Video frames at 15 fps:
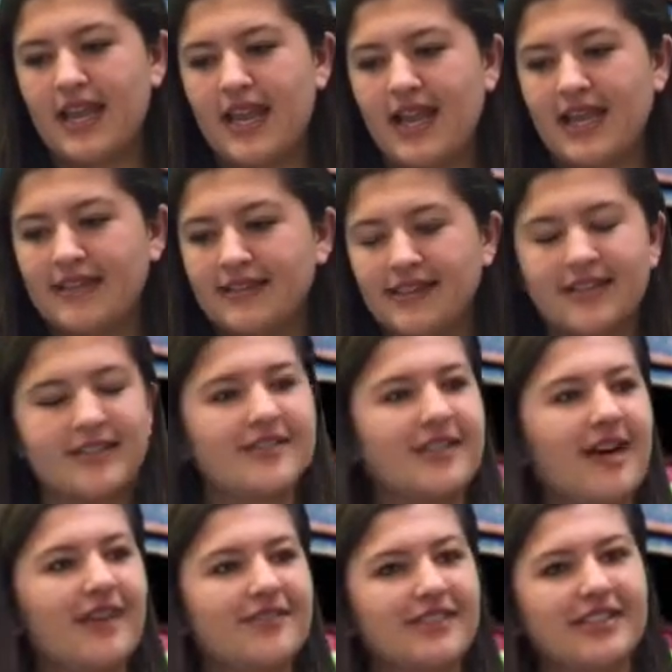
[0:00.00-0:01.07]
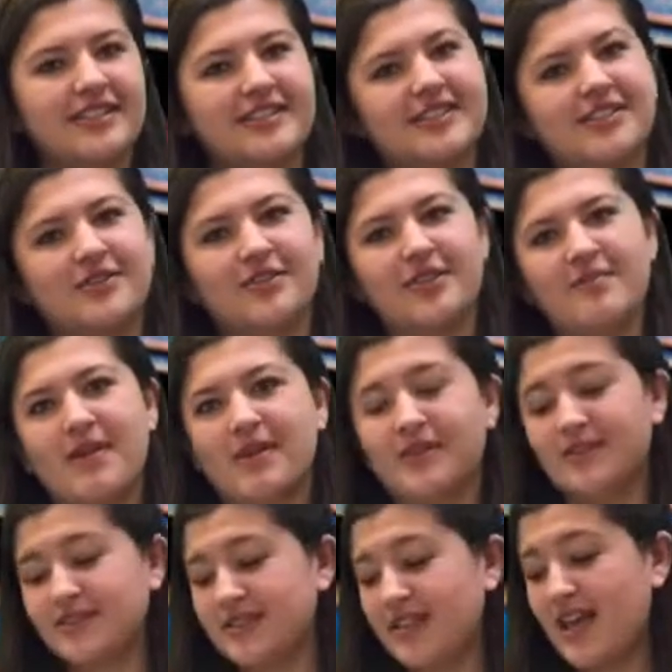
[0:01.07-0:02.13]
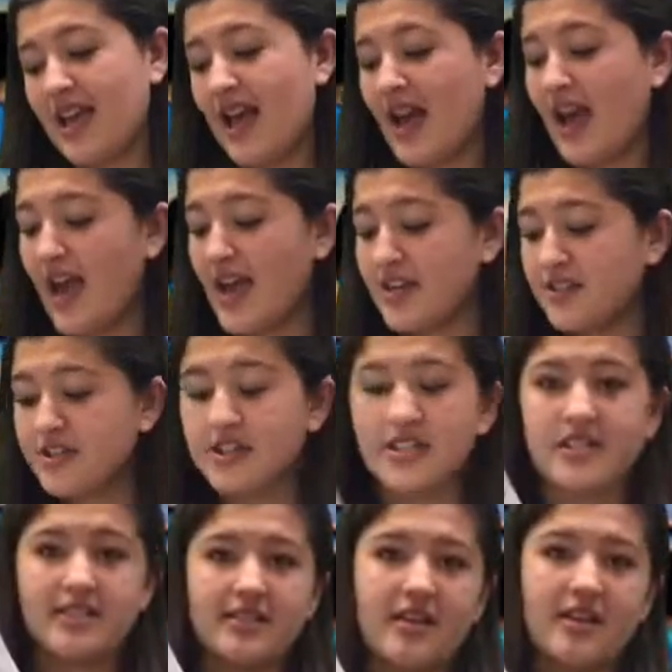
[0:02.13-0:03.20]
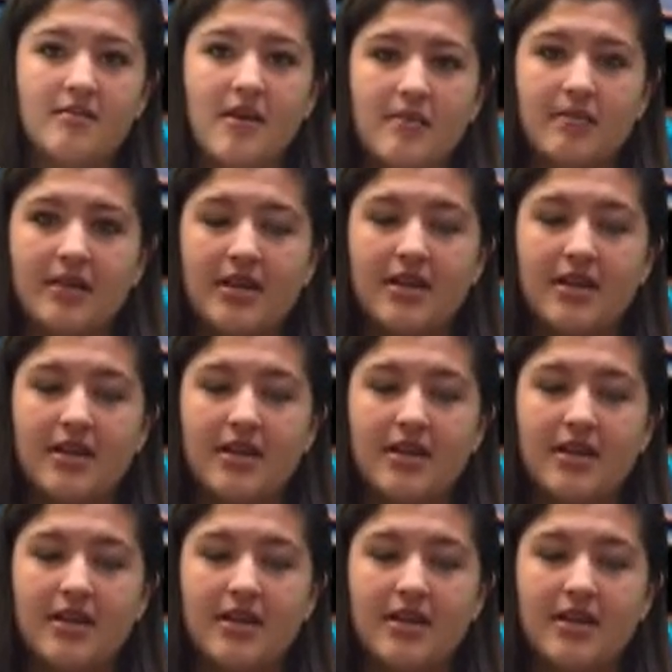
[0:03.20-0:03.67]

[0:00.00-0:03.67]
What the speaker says: and they're soft and silvery metals. Hydrogen is not a member,